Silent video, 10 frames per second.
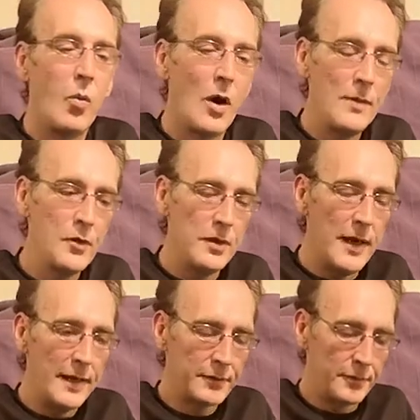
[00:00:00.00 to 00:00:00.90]
What I'm
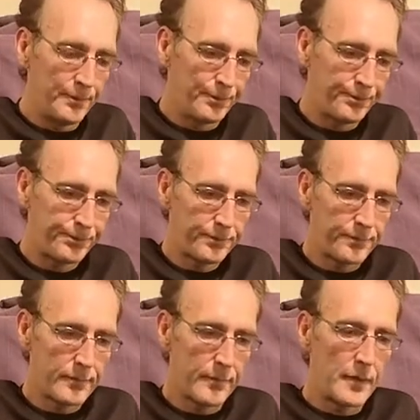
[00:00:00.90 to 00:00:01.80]
doing next
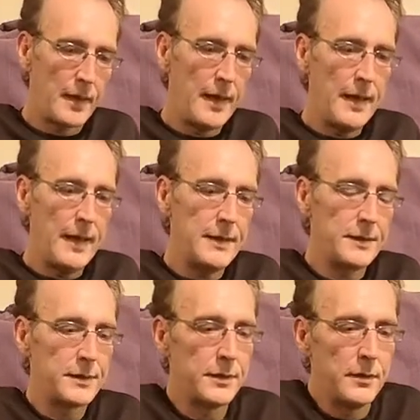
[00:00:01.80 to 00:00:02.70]

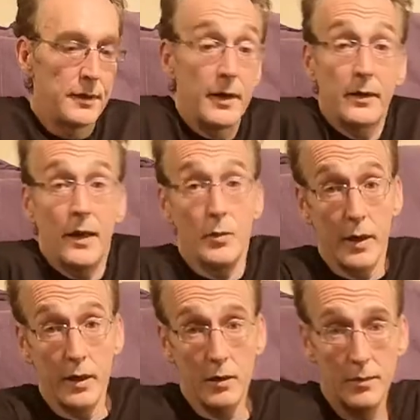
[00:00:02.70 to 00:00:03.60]
is the Great
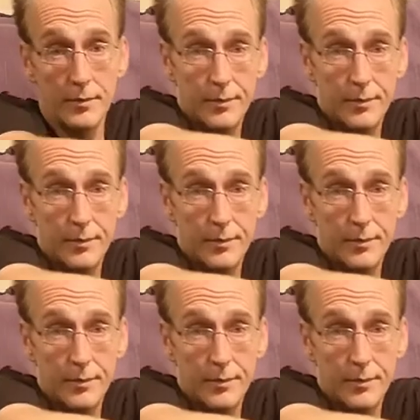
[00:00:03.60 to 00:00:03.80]
Glen Way,